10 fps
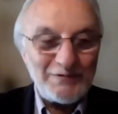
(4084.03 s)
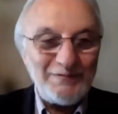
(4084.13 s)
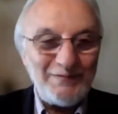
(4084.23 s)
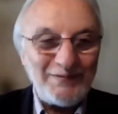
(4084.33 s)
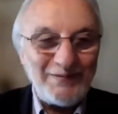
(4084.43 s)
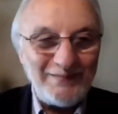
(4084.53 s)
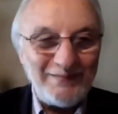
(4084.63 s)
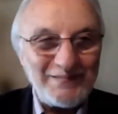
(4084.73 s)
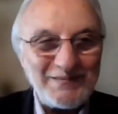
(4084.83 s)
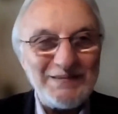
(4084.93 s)
if
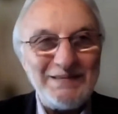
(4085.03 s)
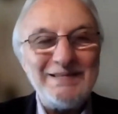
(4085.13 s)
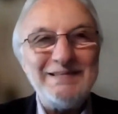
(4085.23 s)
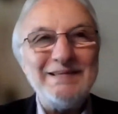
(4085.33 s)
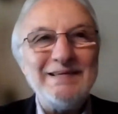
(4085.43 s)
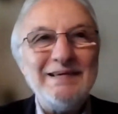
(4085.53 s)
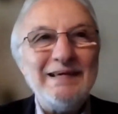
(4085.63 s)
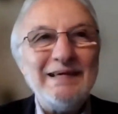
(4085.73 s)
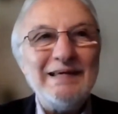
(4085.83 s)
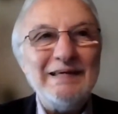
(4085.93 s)
um, if there are
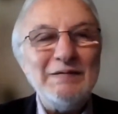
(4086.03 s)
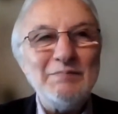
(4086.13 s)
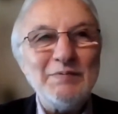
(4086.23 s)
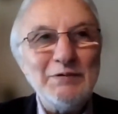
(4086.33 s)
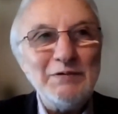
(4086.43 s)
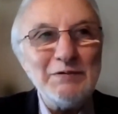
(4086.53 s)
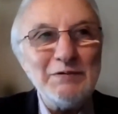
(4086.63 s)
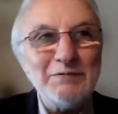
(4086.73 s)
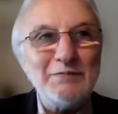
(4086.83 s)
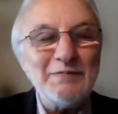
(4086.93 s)
um,
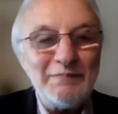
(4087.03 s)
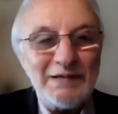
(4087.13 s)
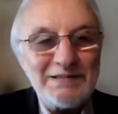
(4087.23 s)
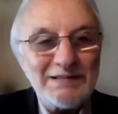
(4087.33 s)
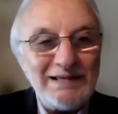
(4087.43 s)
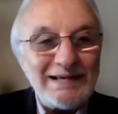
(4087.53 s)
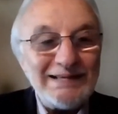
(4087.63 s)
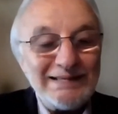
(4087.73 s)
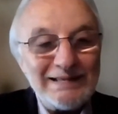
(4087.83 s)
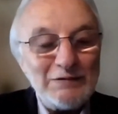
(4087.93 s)
any uh,
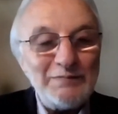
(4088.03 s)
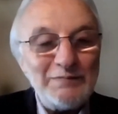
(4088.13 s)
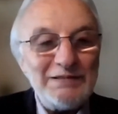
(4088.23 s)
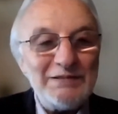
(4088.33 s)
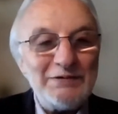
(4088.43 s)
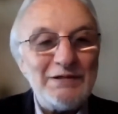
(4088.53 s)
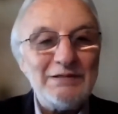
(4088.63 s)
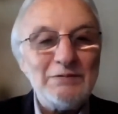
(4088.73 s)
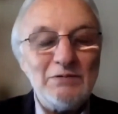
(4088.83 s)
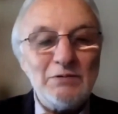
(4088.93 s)
conclusions on that. And
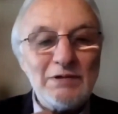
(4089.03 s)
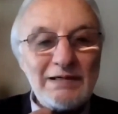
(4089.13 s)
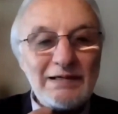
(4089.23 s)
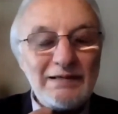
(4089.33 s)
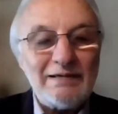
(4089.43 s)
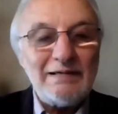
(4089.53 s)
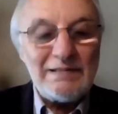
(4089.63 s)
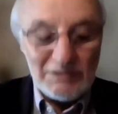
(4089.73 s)
finally, I think the